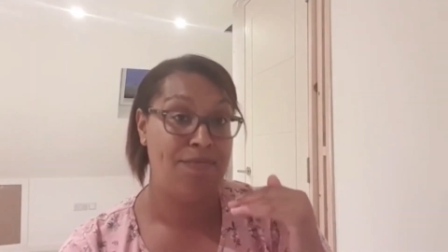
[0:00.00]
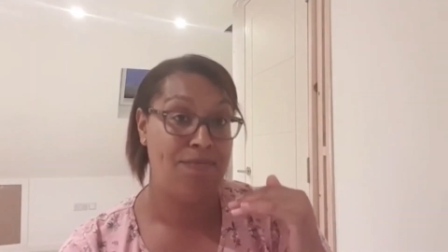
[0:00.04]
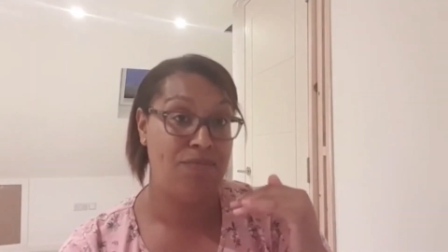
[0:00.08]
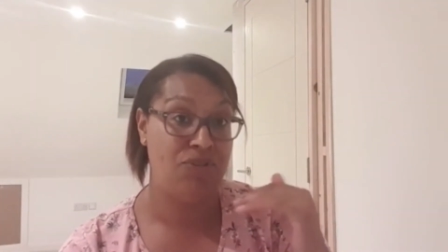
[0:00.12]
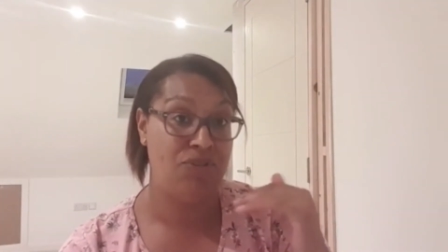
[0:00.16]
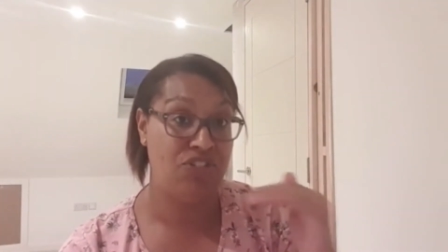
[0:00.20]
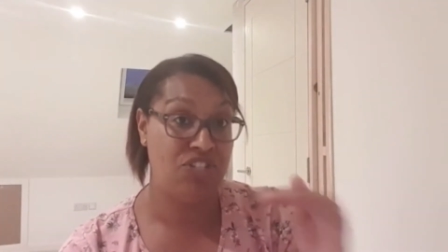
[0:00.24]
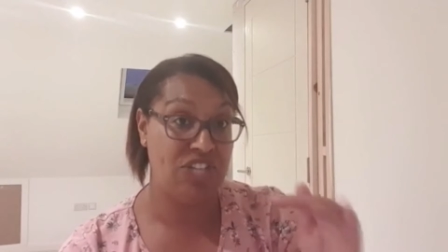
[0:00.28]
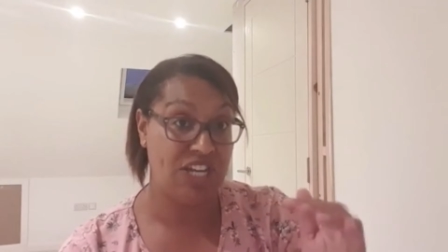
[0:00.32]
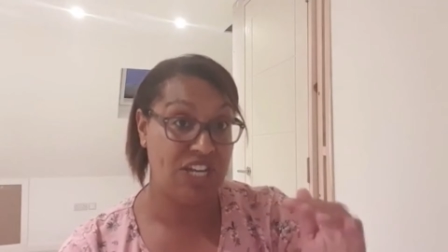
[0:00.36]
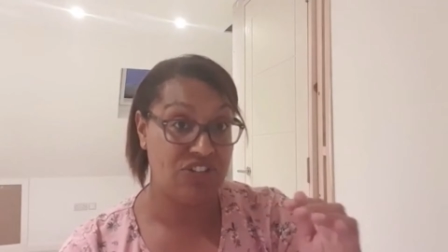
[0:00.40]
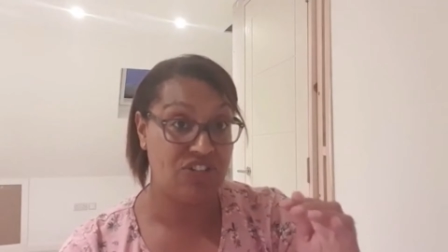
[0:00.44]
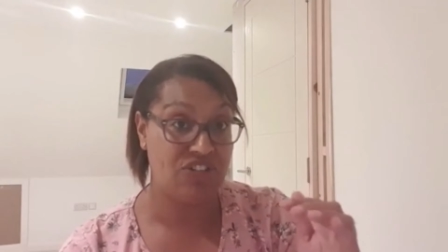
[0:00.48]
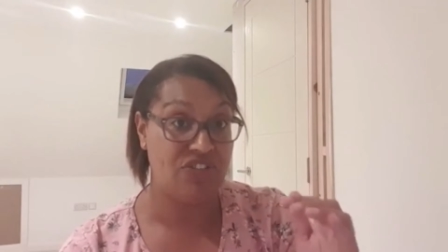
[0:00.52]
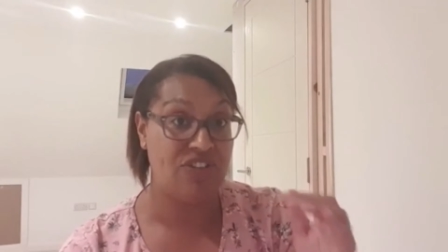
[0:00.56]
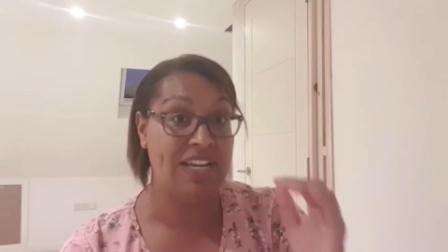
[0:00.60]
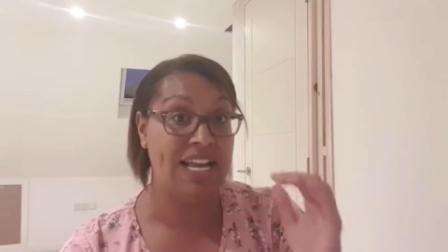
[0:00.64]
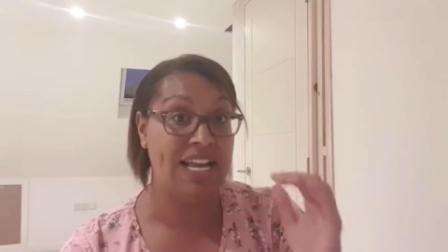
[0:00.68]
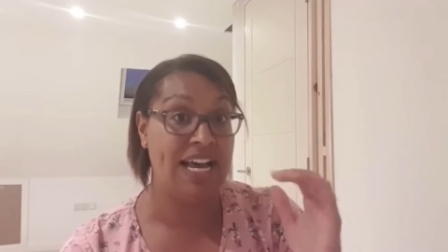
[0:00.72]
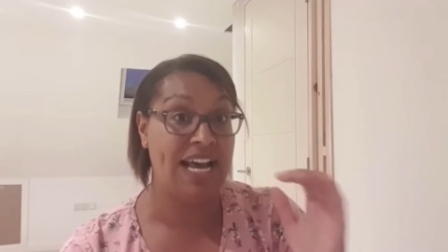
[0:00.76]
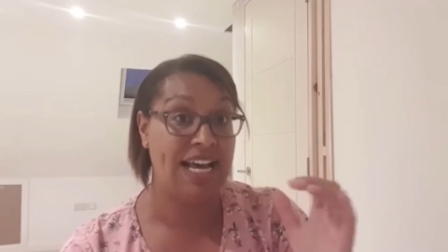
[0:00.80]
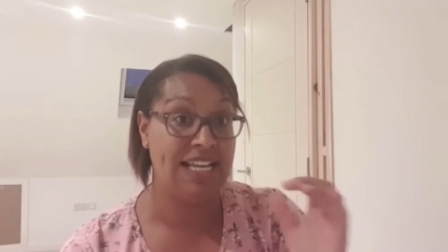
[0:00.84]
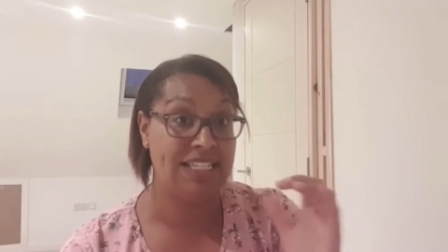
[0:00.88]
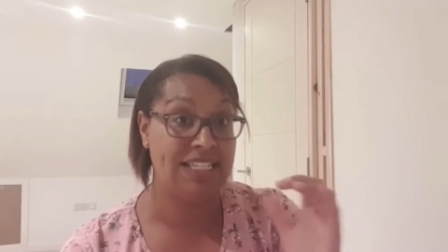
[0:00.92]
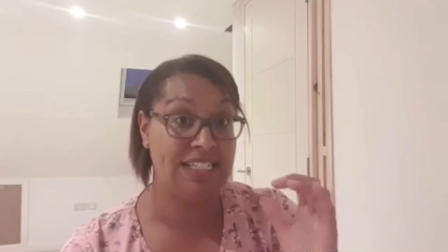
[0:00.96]
progesterone
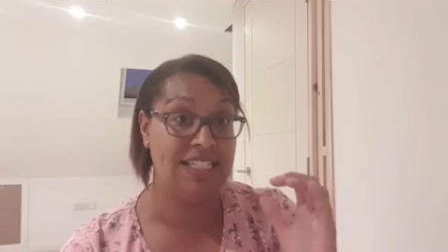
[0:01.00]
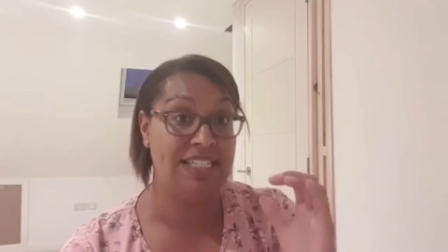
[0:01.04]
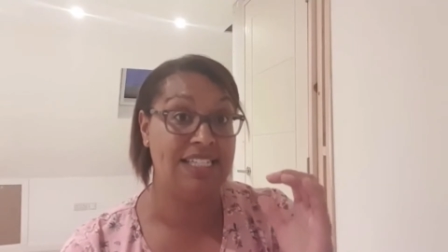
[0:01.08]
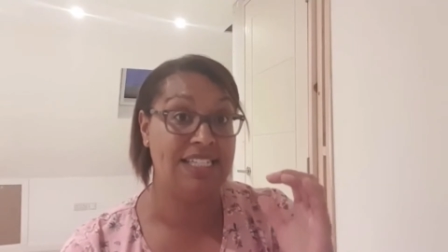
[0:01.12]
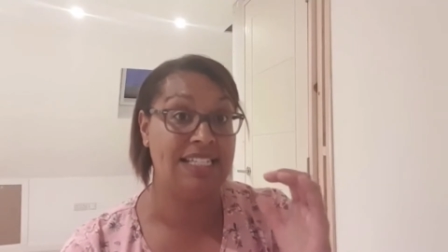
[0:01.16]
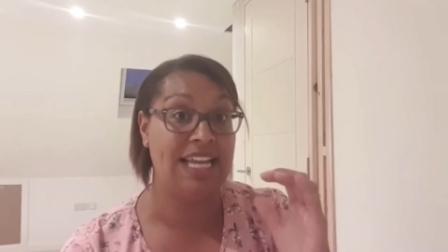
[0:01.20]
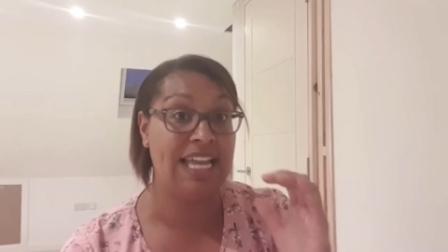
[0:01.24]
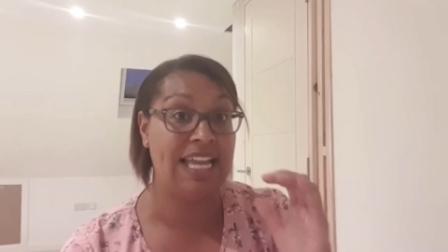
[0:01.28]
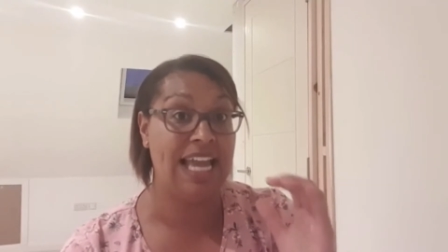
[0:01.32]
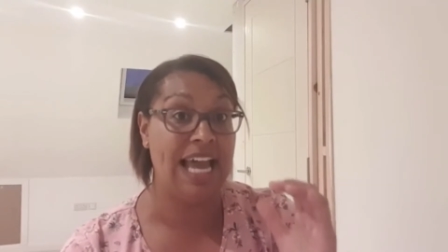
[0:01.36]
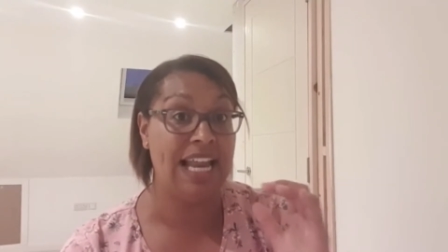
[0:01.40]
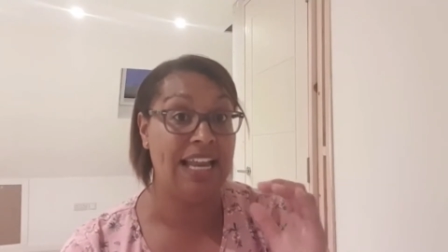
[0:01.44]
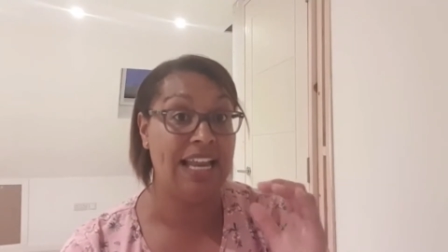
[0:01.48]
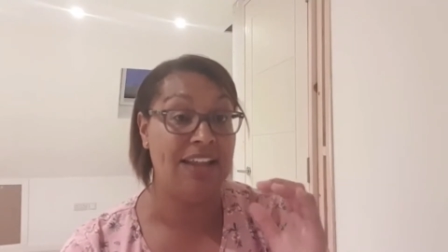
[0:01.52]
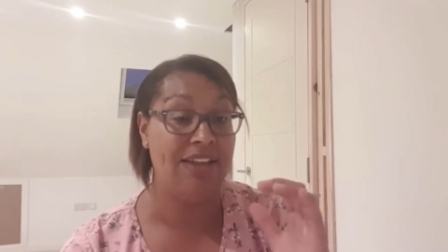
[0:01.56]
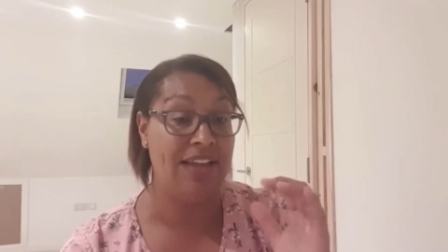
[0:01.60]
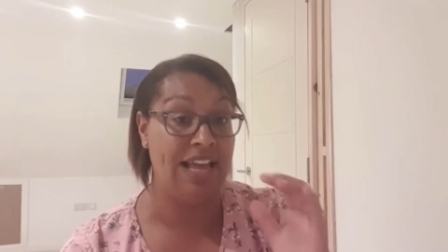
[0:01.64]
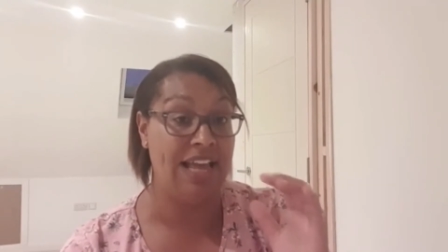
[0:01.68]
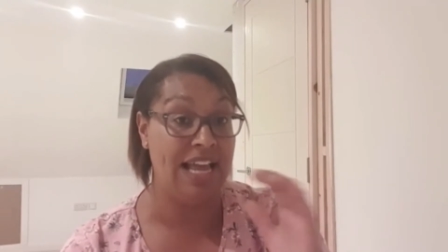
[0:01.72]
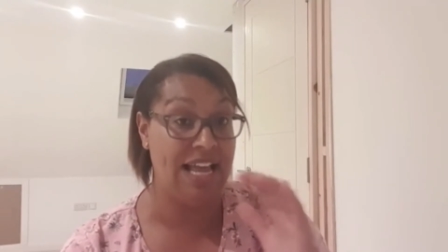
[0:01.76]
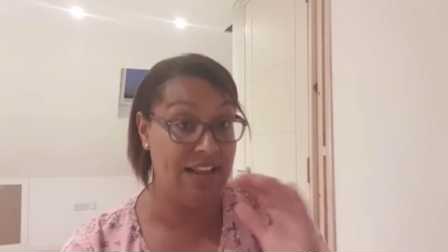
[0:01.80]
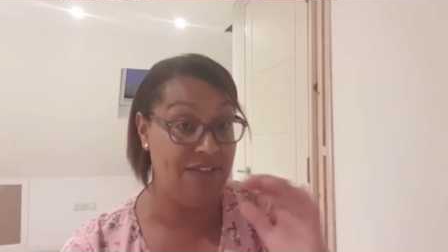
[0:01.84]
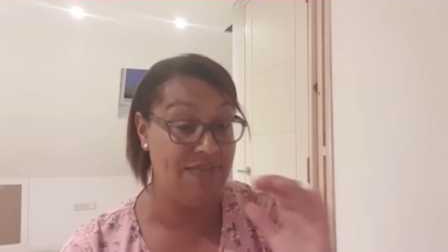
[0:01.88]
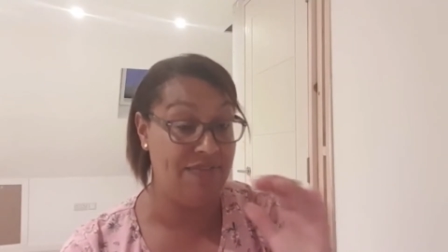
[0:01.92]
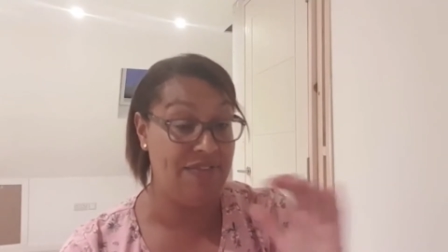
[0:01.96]
has to stay
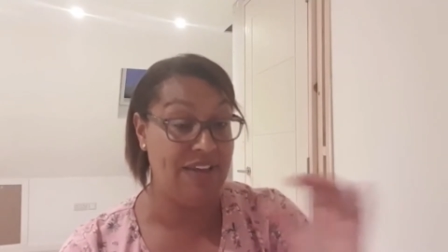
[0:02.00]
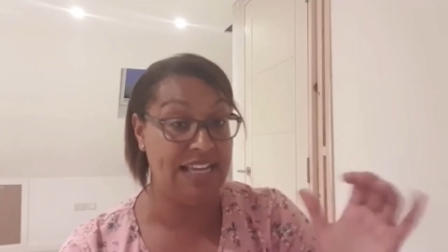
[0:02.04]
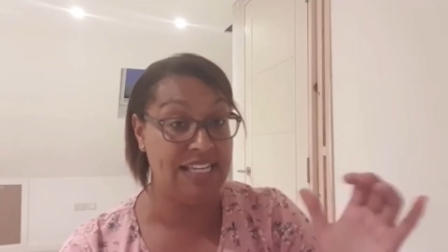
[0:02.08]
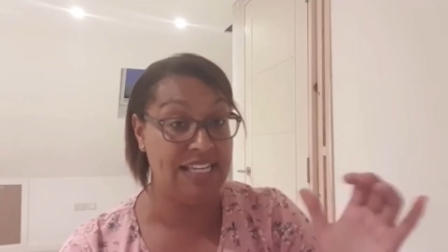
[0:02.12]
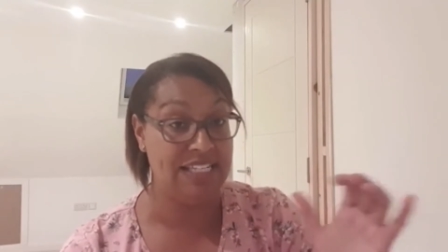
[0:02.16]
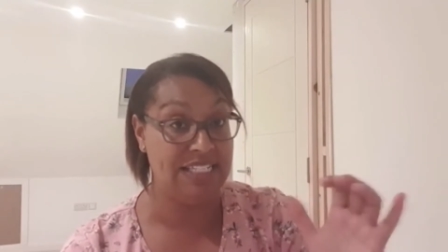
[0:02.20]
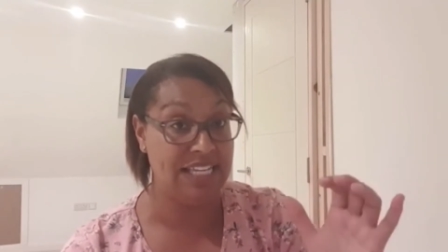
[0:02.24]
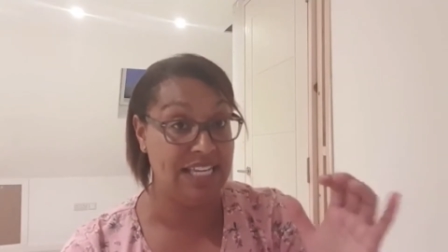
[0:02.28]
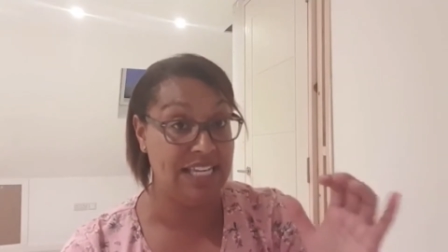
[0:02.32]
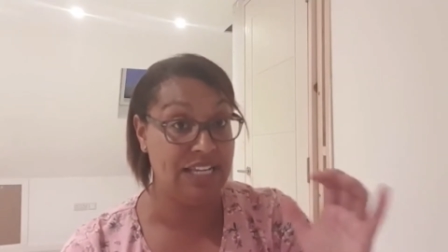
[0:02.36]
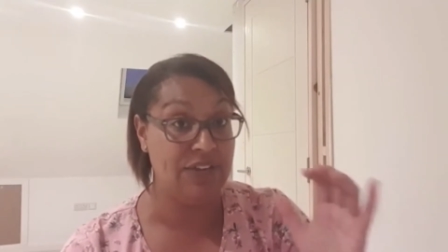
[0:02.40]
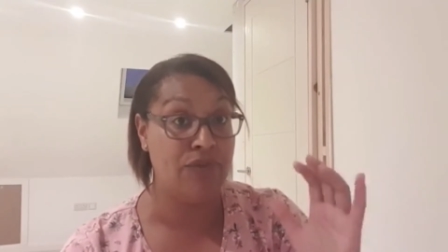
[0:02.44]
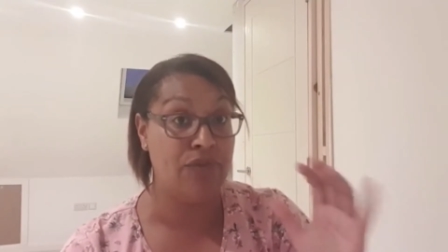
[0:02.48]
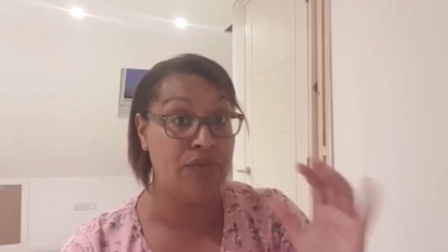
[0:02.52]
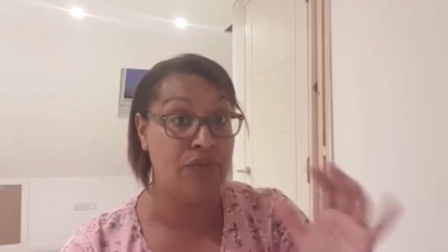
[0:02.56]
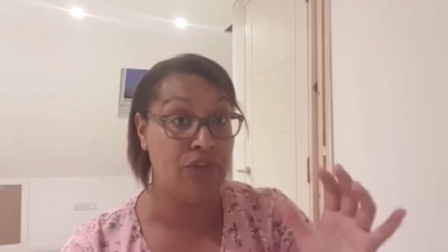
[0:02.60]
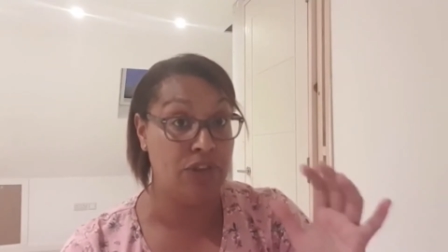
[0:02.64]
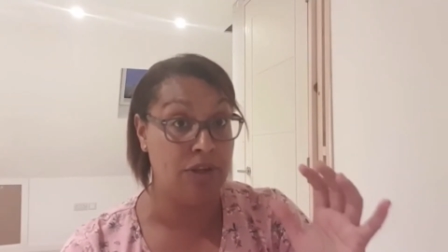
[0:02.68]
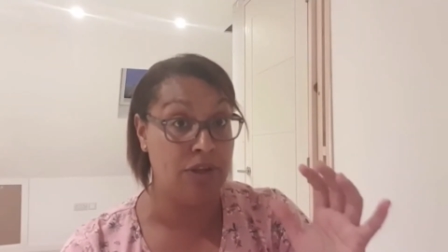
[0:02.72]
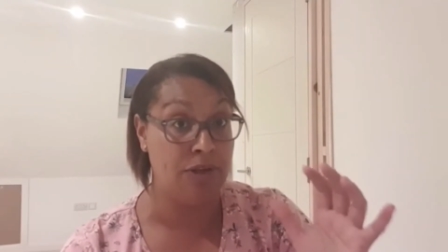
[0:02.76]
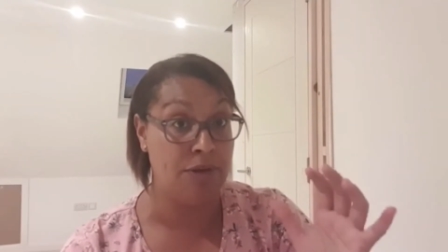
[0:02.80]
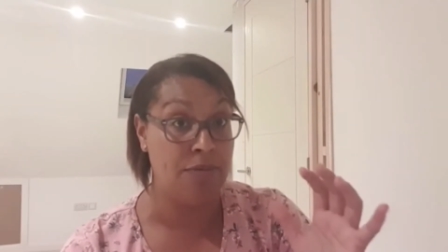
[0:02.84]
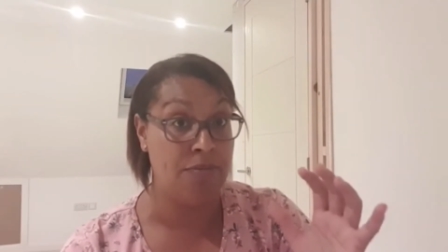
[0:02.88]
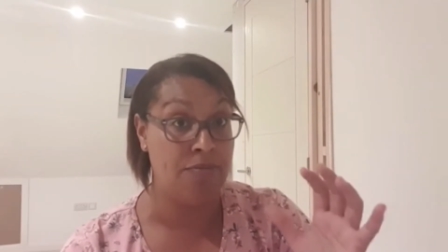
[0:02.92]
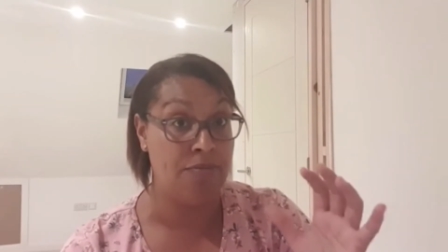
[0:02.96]
elevated for
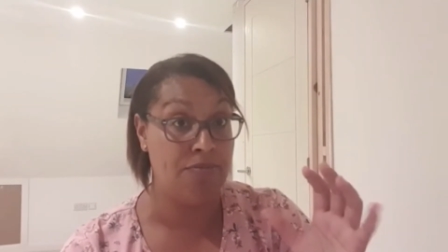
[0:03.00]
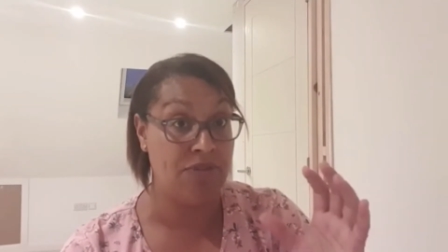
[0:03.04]
the